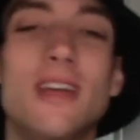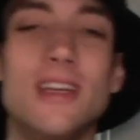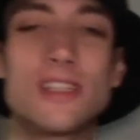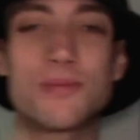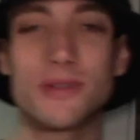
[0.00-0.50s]

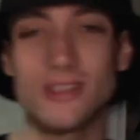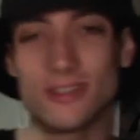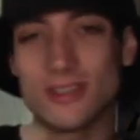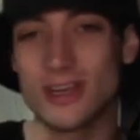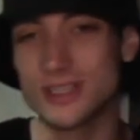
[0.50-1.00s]
Ich bin Lil
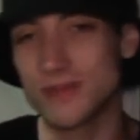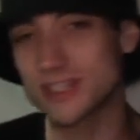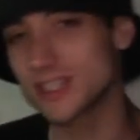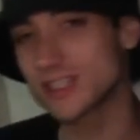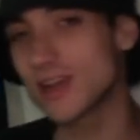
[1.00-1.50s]
Scotty Smack,
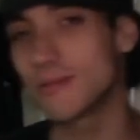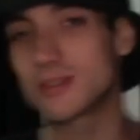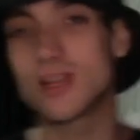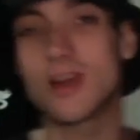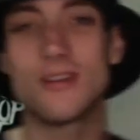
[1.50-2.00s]
Shay Scott
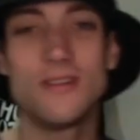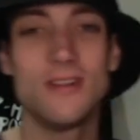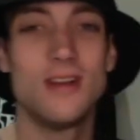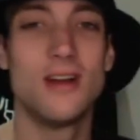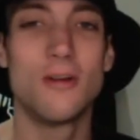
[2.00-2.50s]
McDonald.
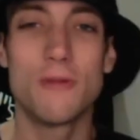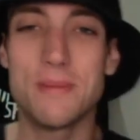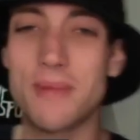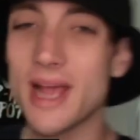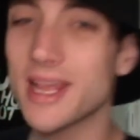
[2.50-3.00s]
We
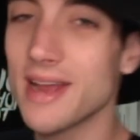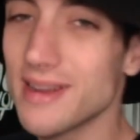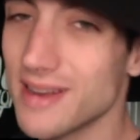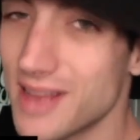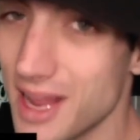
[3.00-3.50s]
back at
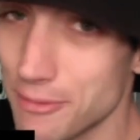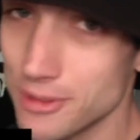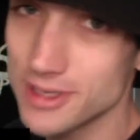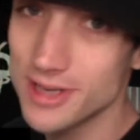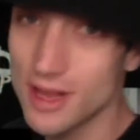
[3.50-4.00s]
it again
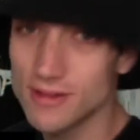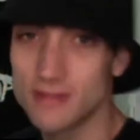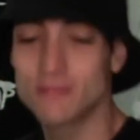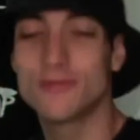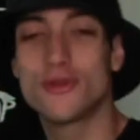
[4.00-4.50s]
with another
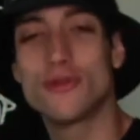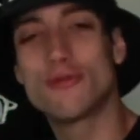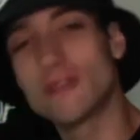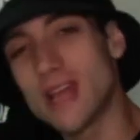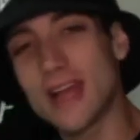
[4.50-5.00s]
review,
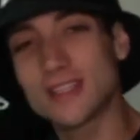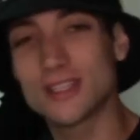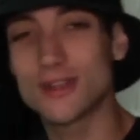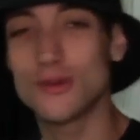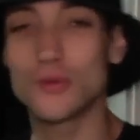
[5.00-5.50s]

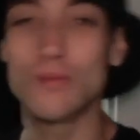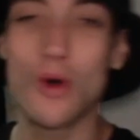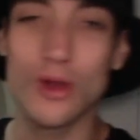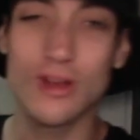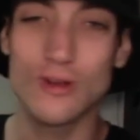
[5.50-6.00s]
reaction, guten
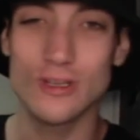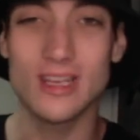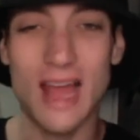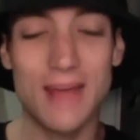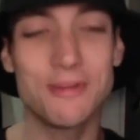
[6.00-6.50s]
Morgen,
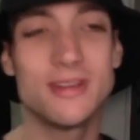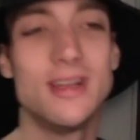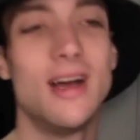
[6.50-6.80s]
guten Abend.